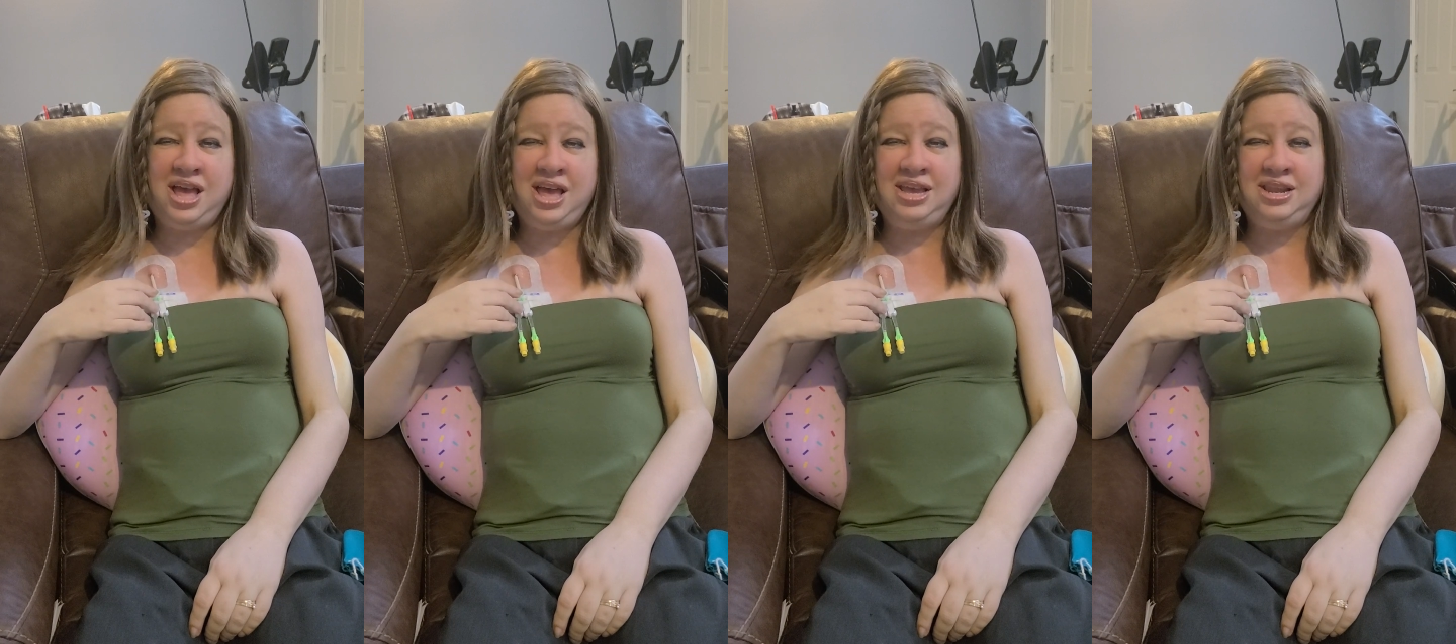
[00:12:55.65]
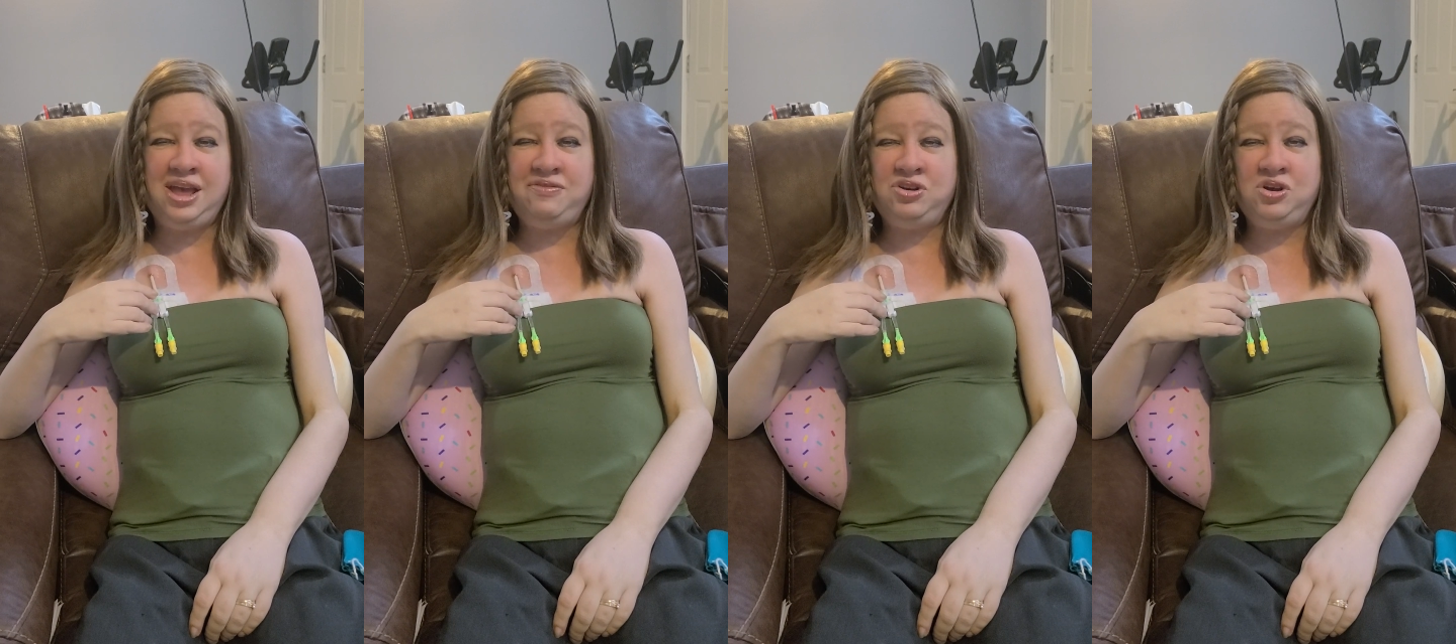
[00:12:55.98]
I can
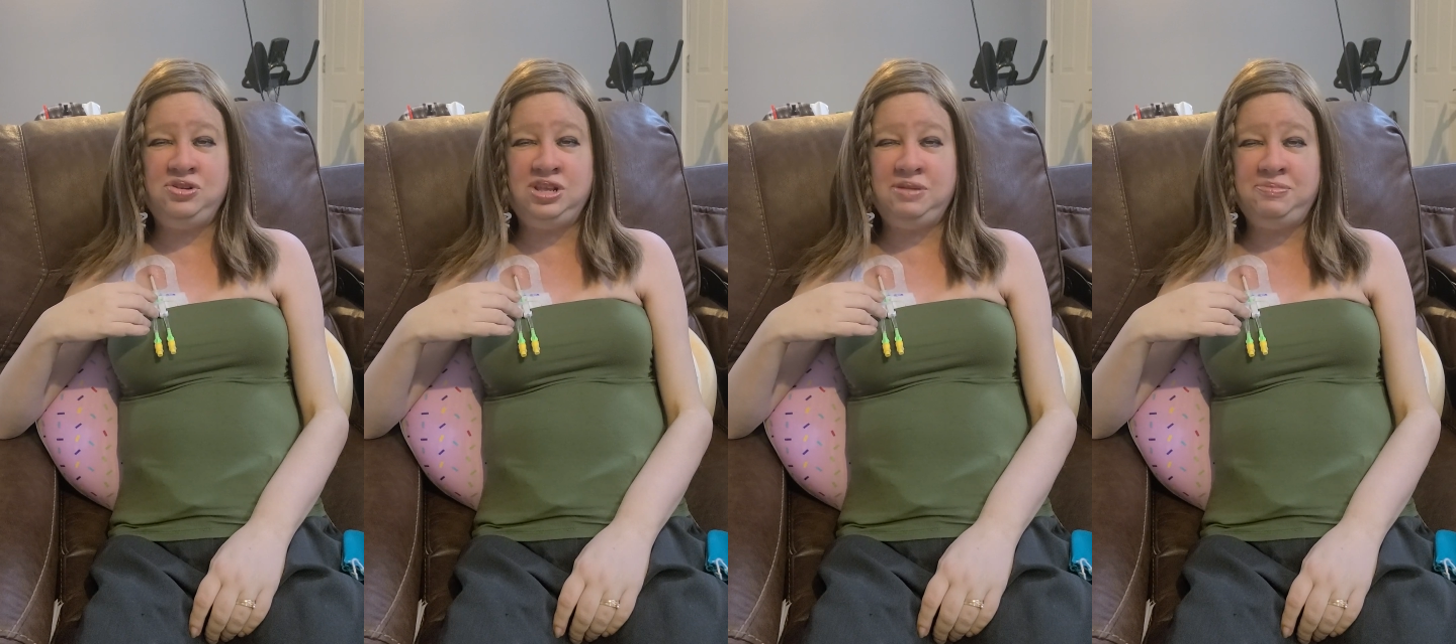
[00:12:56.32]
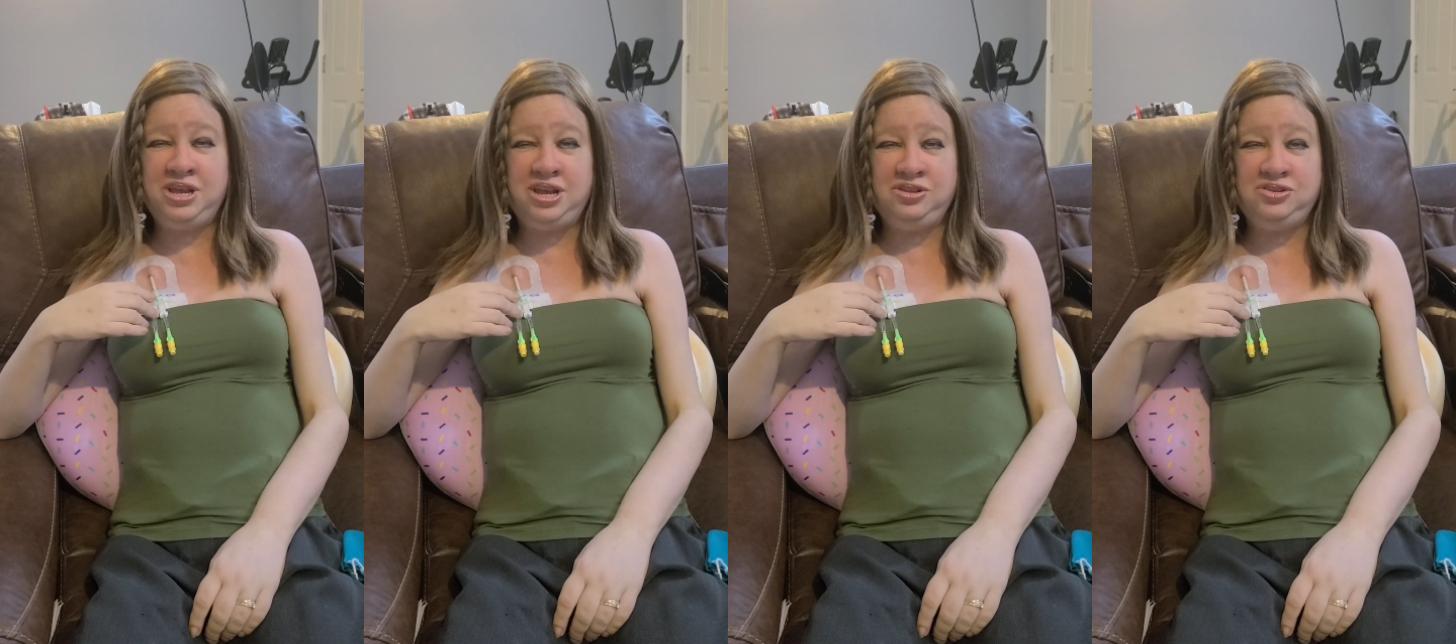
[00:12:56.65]
never go to the
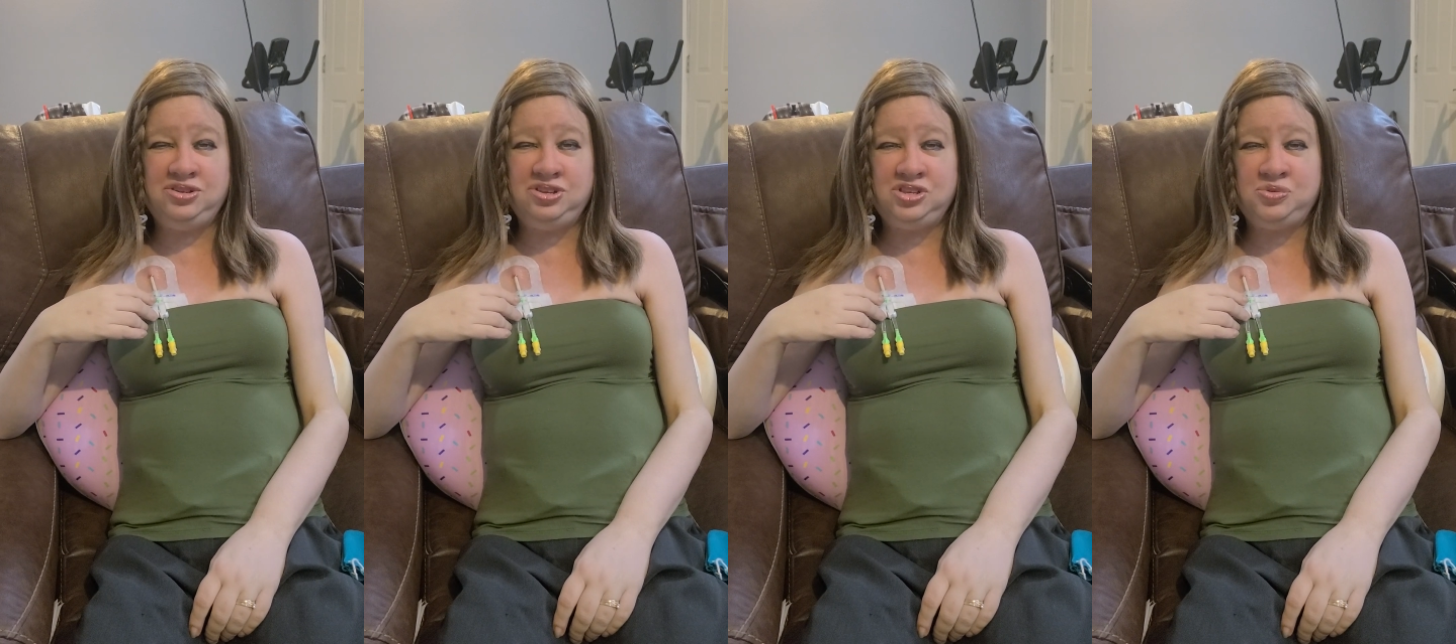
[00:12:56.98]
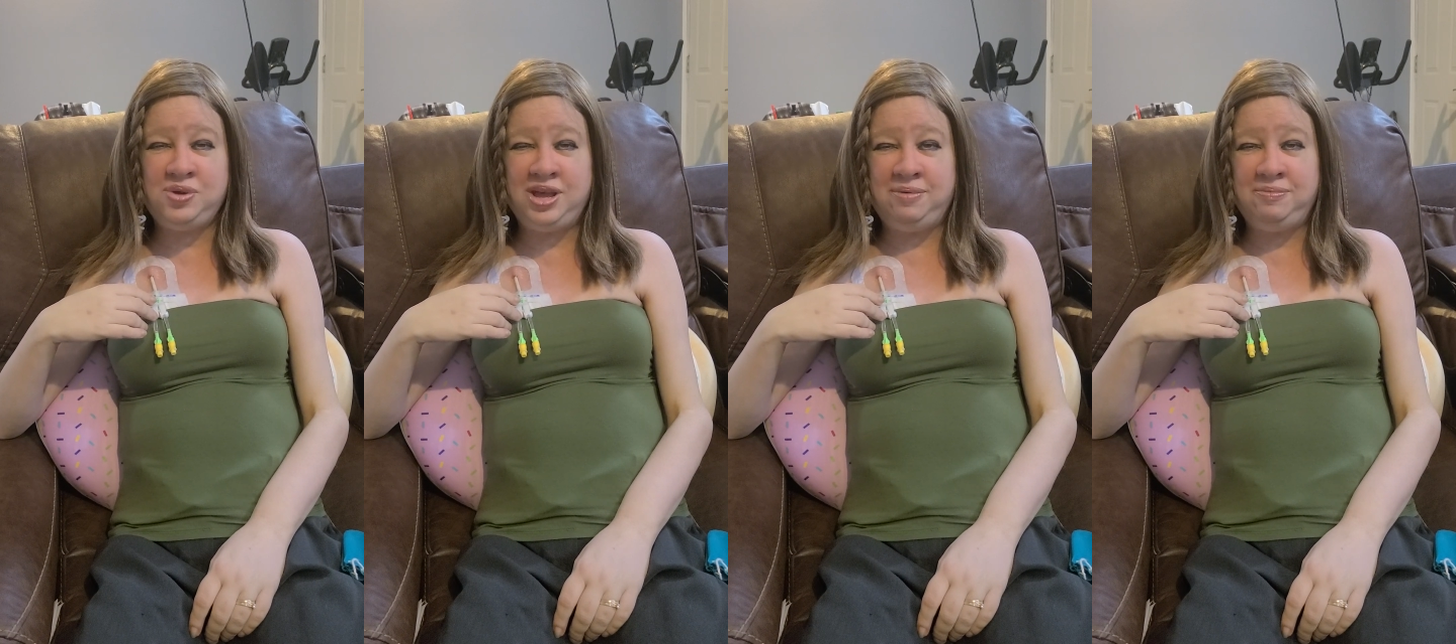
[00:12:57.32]
beach to
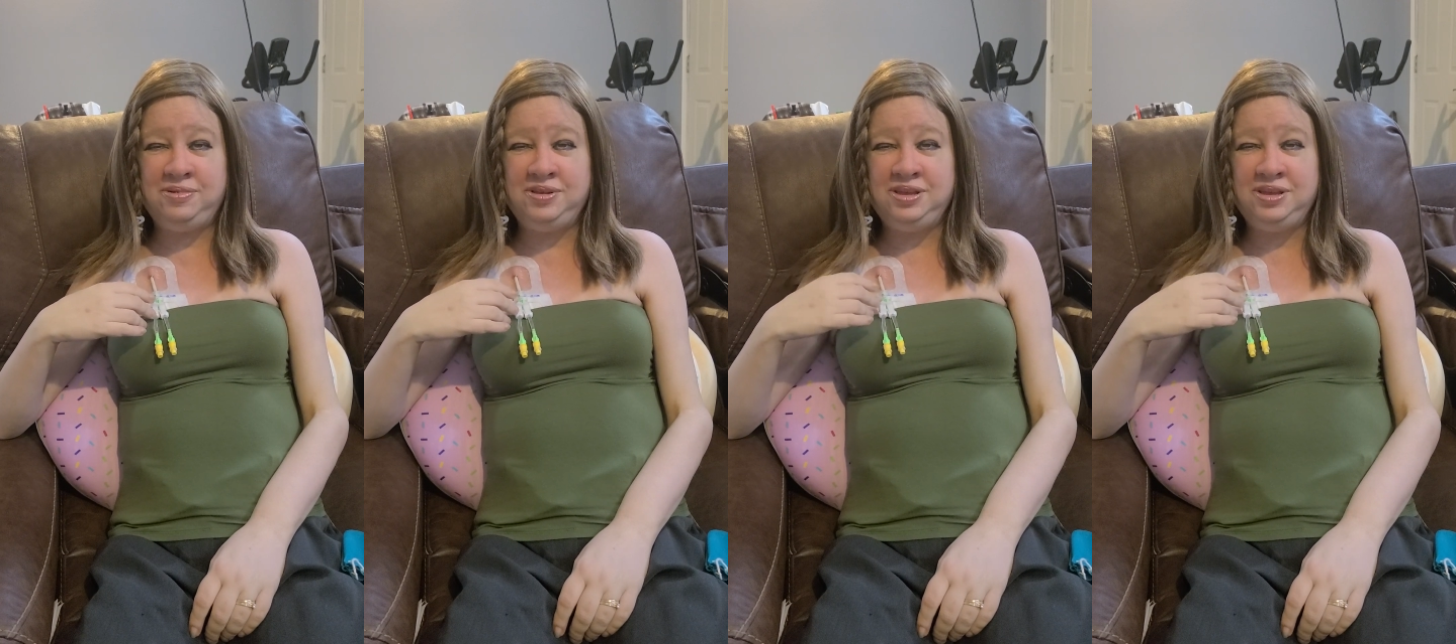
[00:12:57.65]
swim.